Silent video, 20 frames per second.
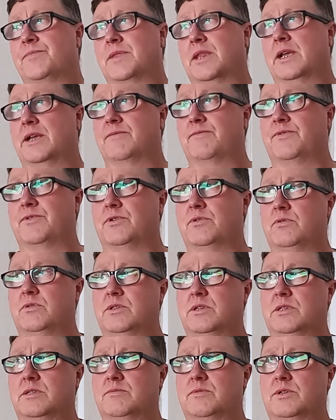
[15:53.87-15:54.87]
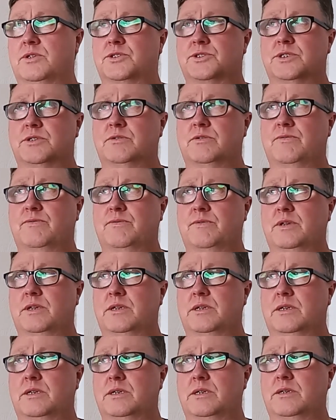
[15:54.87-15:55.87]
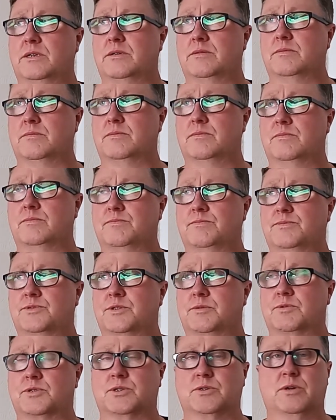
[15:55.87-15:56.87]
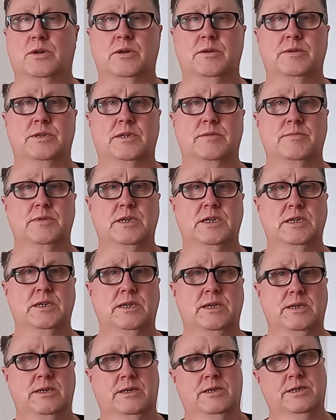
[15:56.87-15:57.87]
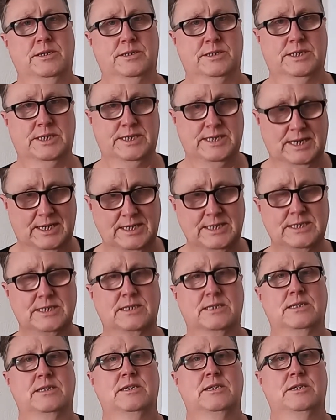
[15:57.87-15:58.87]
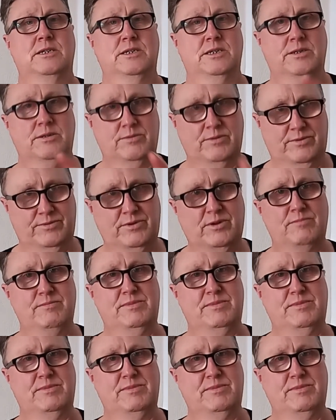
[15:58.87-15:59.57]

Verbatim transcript: And for all the other ones who've uh, subscribed to me to date, who I've not